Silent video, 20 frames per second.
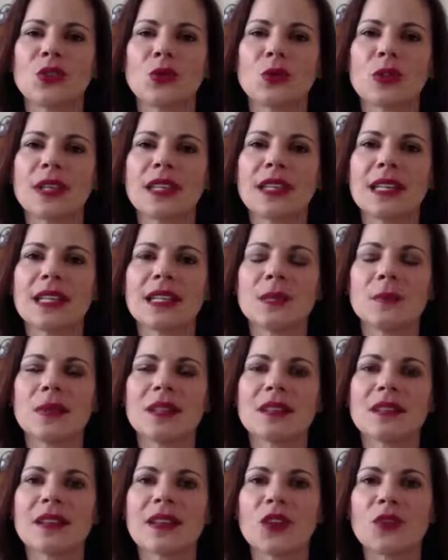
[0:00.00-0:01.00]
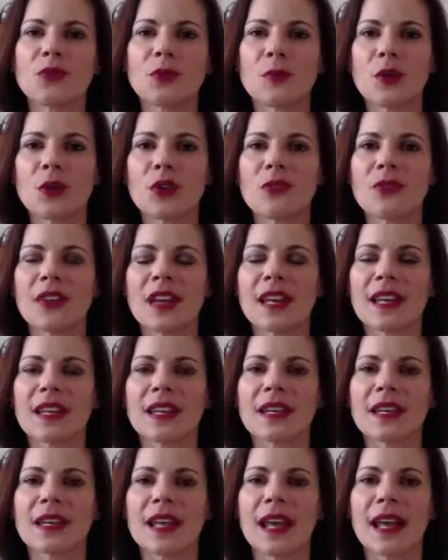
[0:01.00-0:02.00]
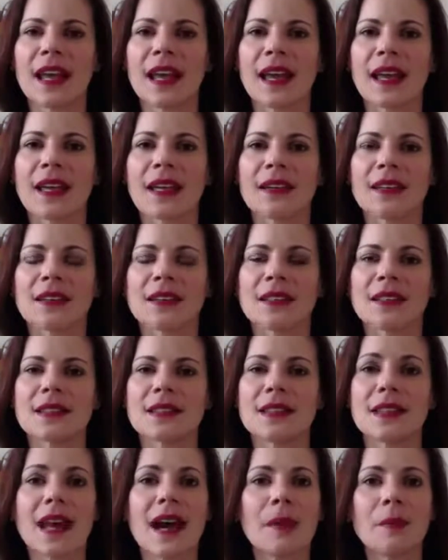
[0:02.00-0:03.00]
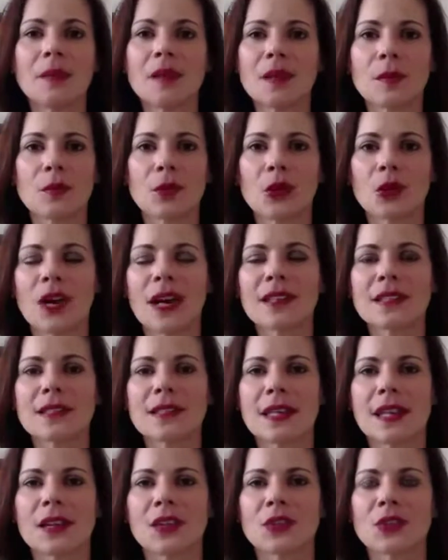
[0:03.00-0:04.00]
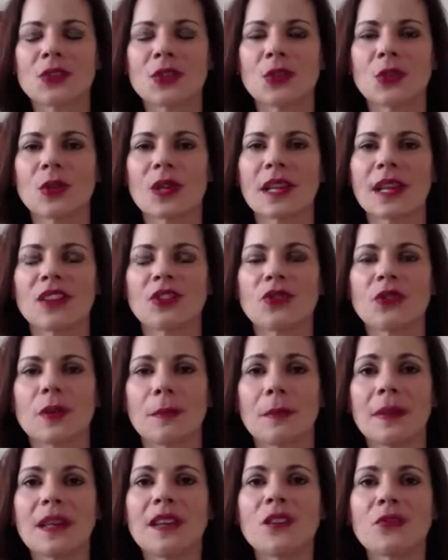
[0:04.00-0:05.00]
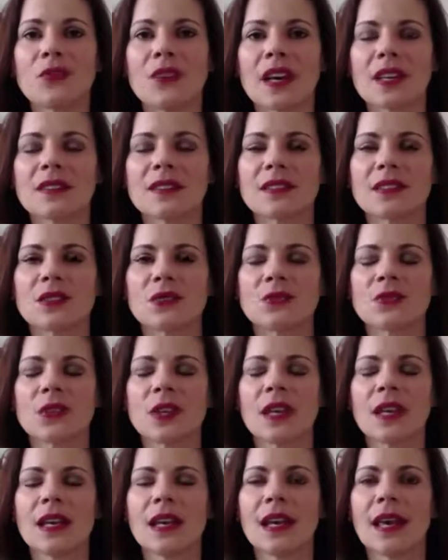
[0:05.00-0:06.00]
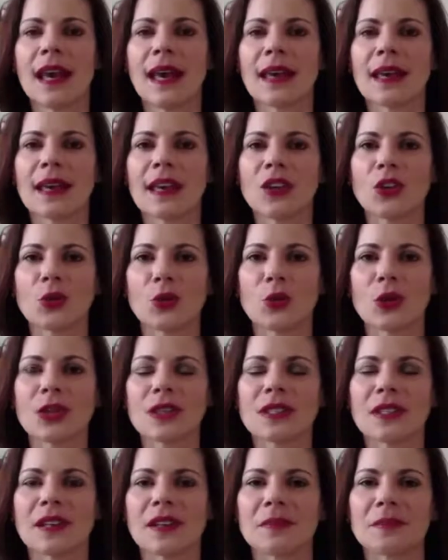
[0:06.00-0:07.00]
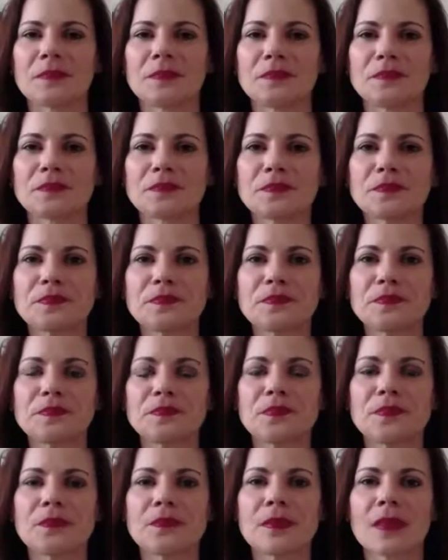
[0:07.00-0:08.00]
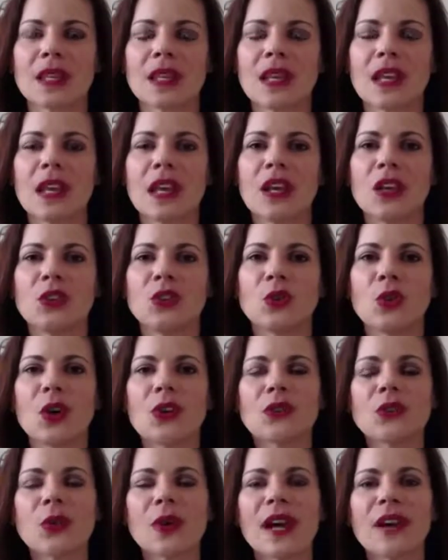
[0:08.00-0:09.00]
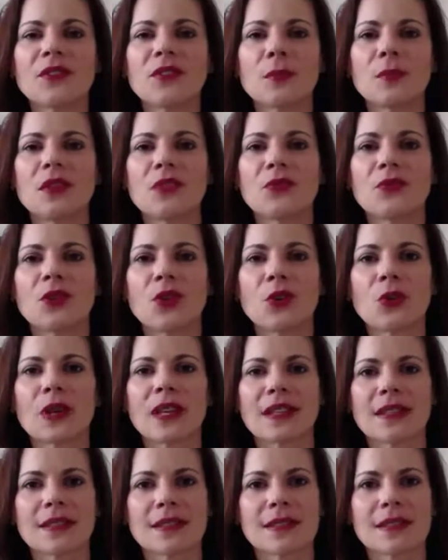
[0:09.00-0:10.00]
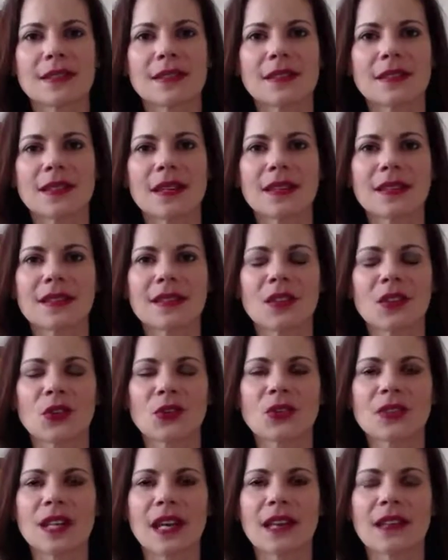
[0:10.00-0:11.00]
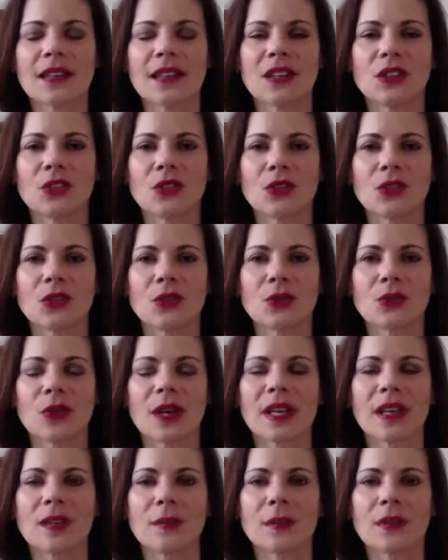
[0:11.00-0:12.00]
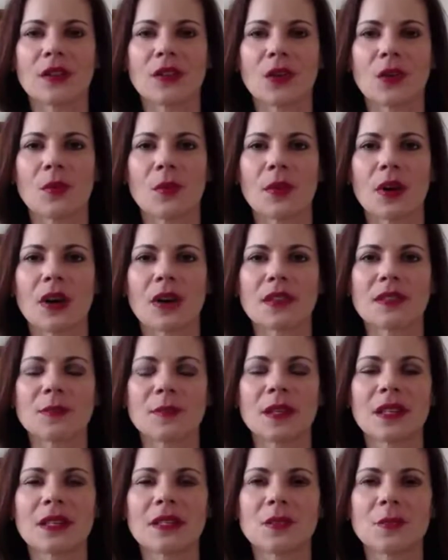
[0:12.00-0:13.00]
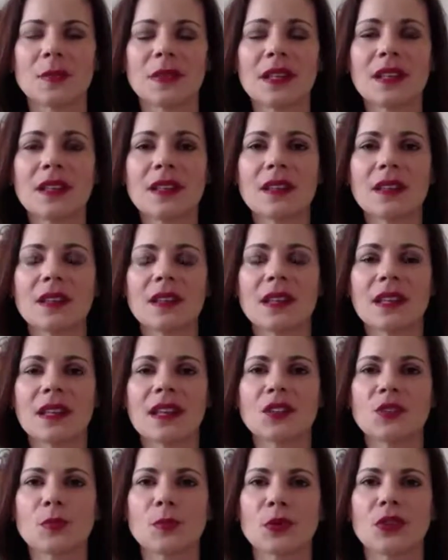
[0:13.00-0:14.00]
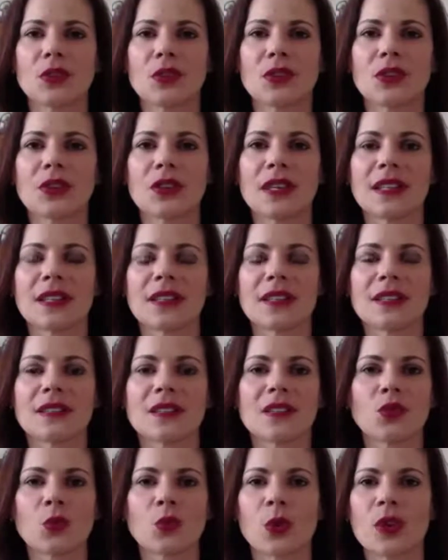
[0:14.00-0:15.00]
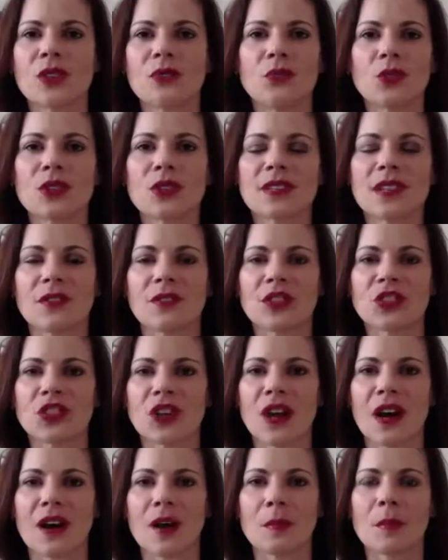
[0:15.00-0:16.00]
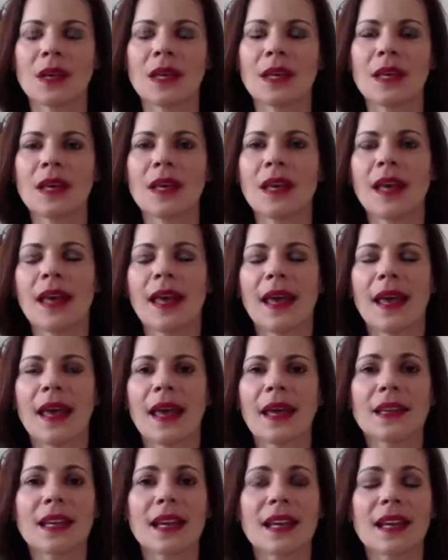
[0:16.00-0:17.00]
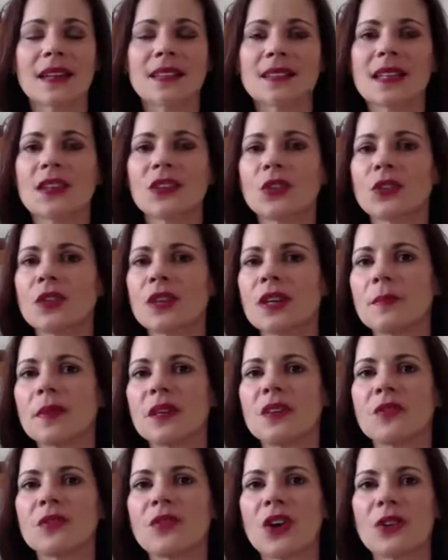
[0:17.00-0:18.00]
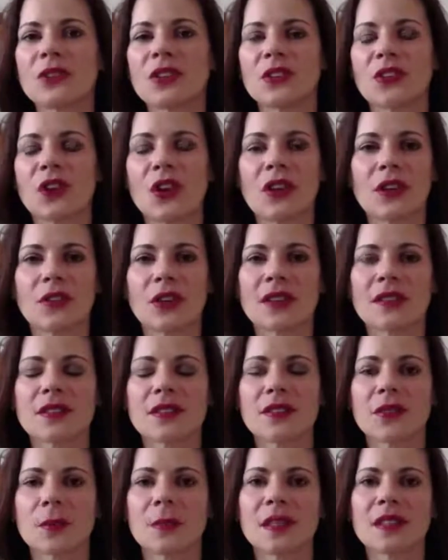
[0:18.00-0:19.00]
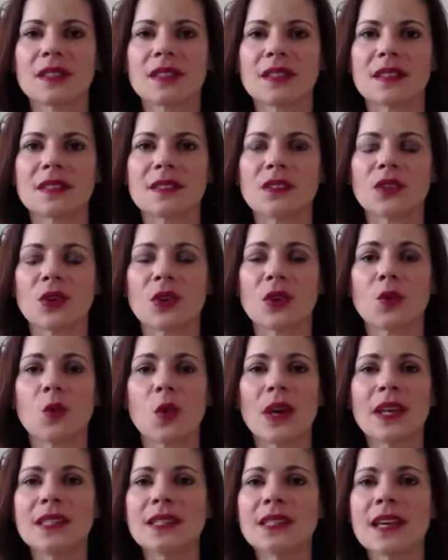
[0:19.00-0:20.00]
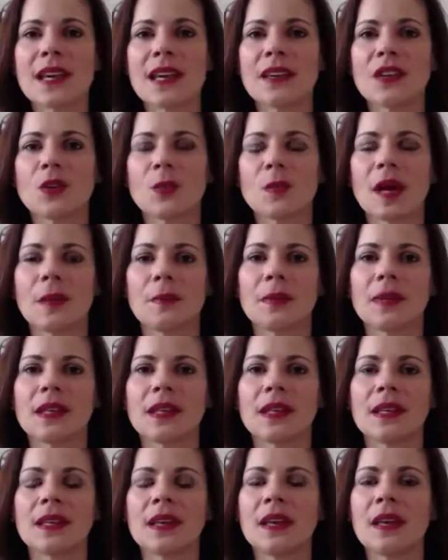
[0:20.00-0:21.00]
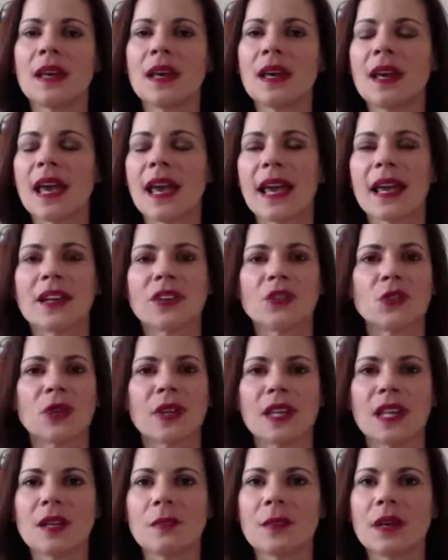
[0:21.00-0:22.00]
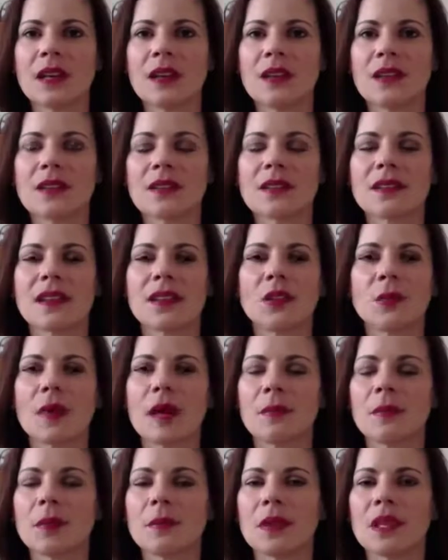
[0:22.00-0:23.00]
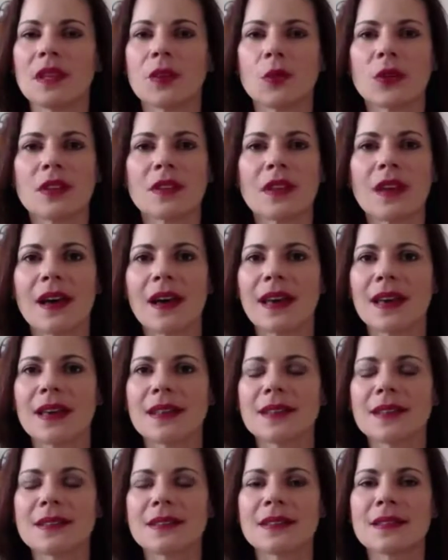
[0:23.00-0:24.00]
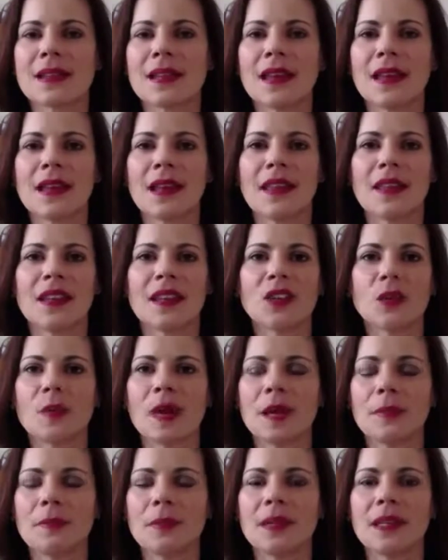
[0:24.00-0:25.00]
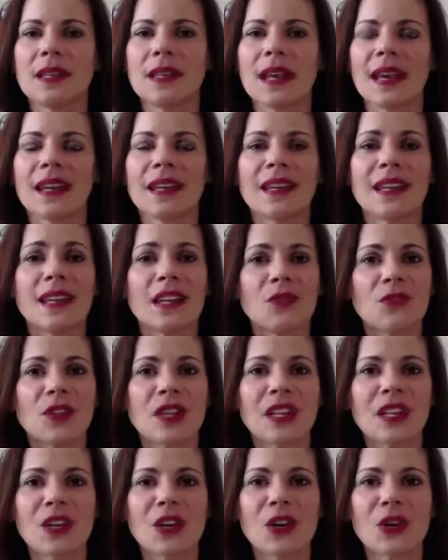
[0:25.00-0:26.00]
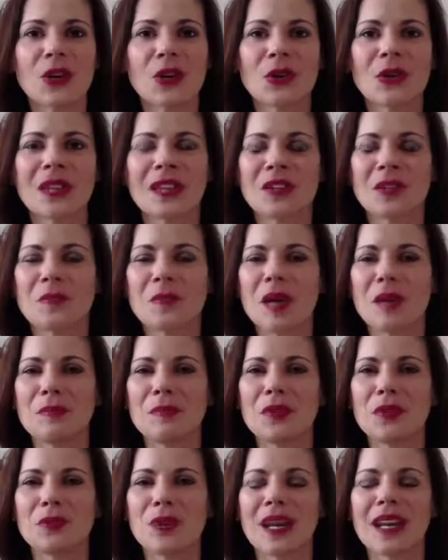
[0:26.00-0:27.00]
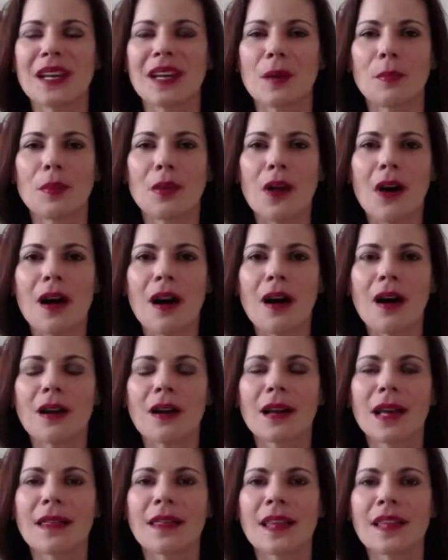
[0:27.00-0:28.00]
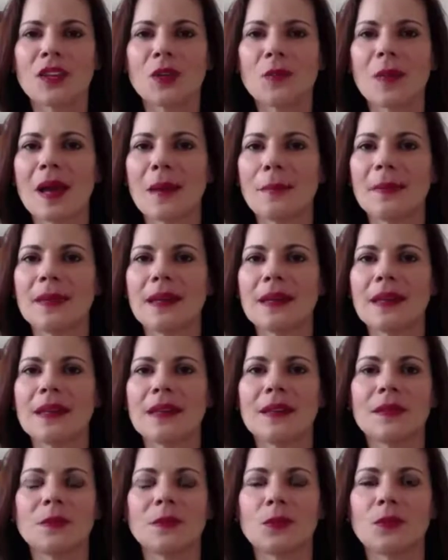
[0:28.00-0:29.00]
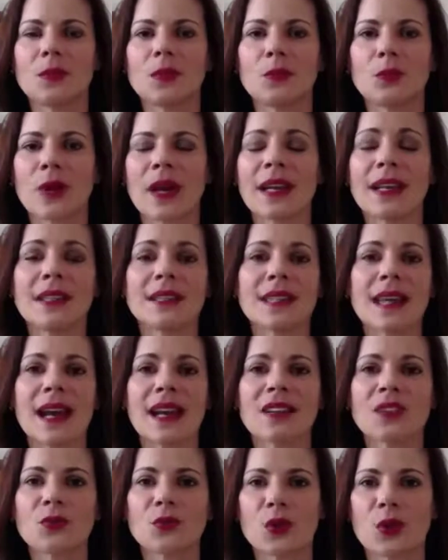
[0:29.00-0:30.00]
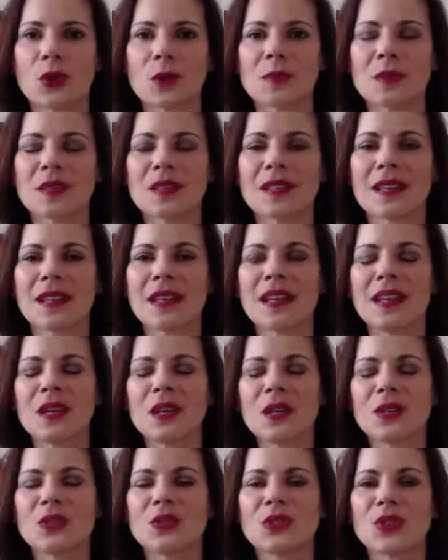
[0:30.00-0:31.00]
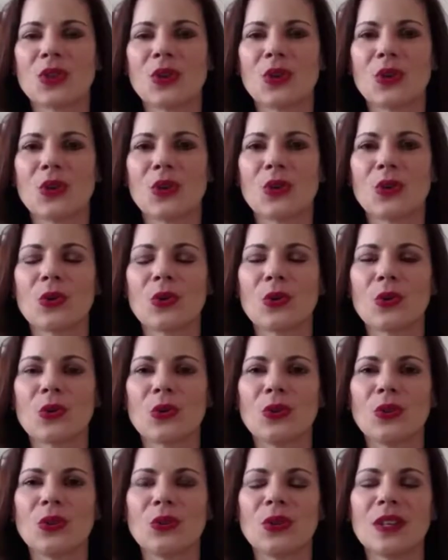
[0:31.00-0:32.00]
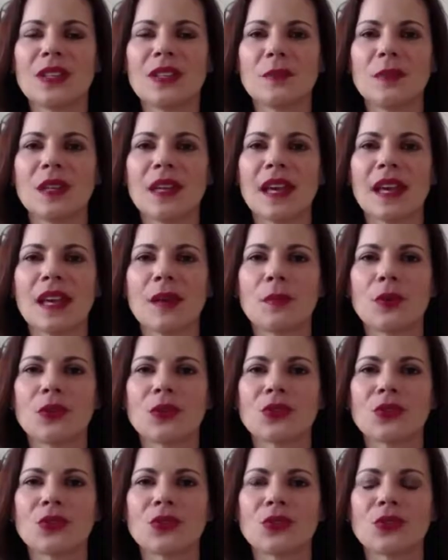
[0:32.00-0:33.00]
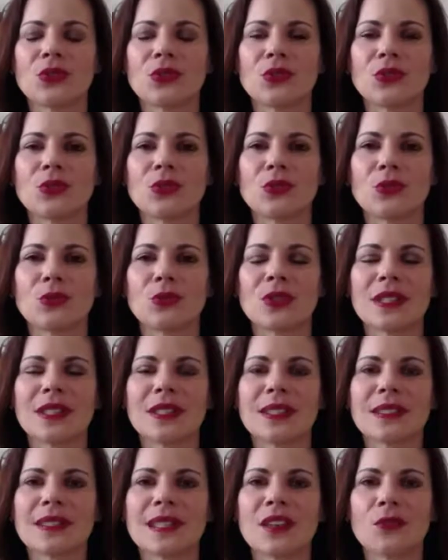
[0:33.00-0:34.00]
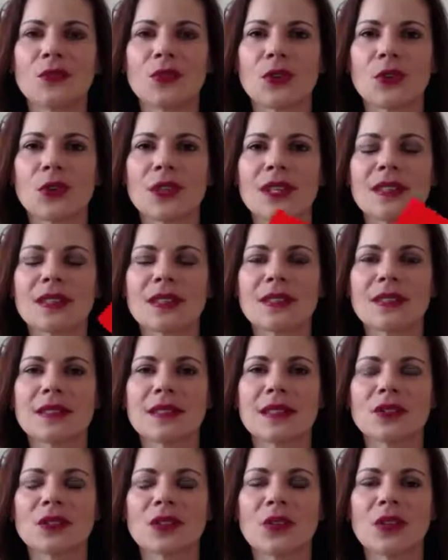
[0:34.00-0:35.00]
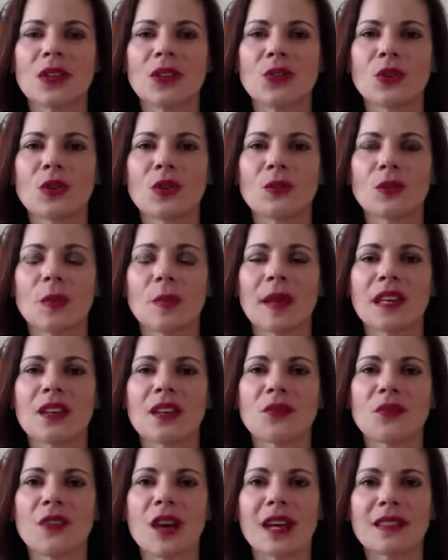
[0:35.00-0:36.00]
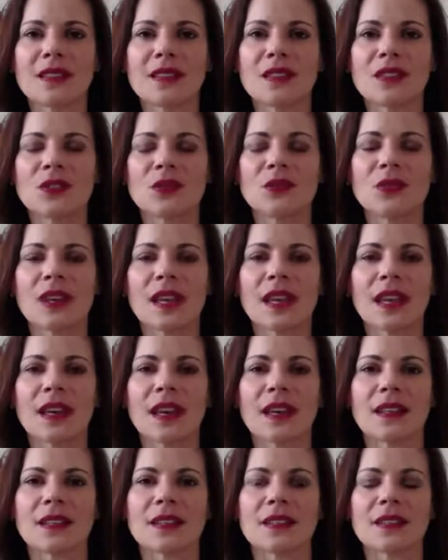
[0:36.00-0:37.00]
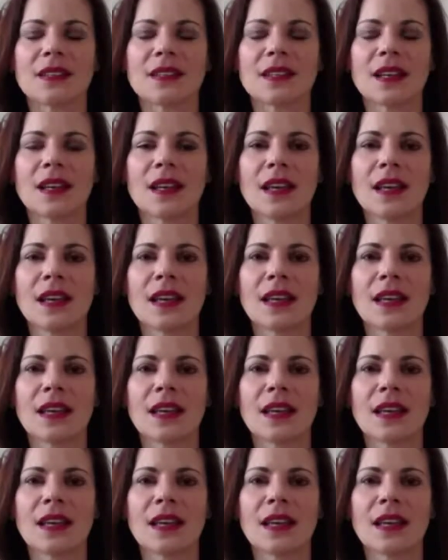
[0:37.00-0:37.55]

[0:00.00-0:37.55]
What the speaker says: So you really need to be self-motivated and not be a procrastinator so you can actually be effective and get your work done. You also have to be focused. That's another sign that you're ready to be your own boss, because being an entrepreneur is a 24/7 job. And like I said, you're going to be involved in all areas of the business. So in one day, you might be answering emails, then you might be meeting with clients, then you might be editing a video, then you might be writing a blog, and then you might be writing tax forms. So you need to be able to really stay focused so that you can remain effective and